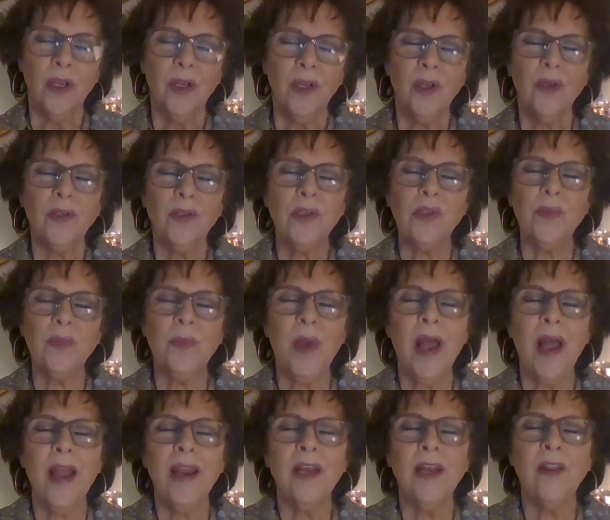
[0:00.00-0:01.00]
your
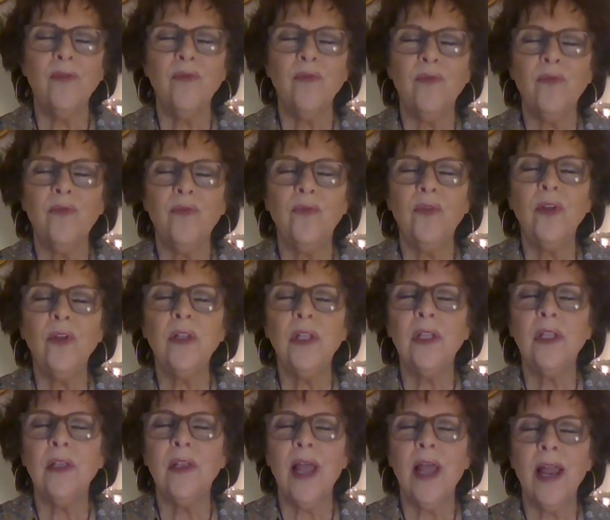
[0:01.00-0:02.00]
spine in
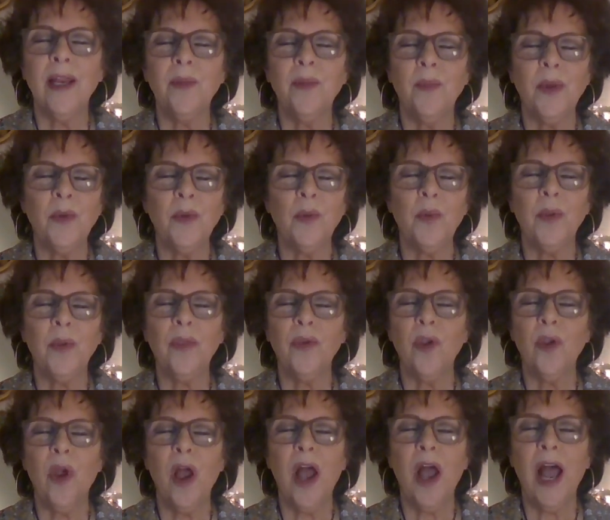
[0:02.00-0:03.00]
full alignment with
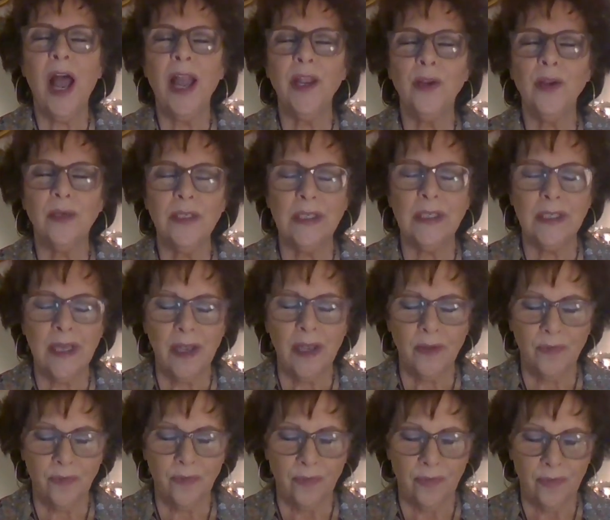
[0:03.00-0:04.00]
your higher
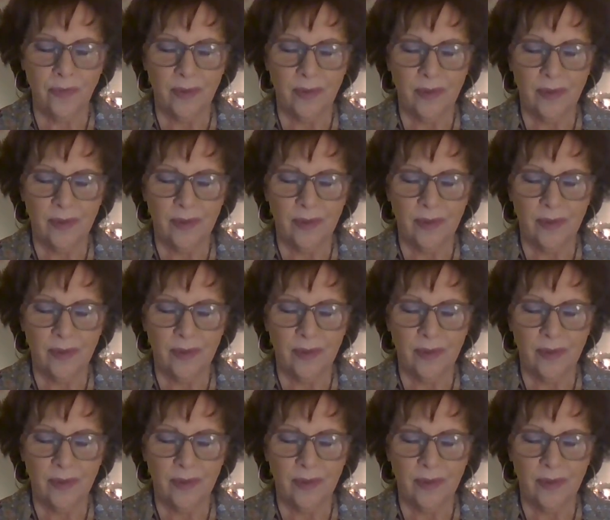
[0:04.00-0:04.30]
self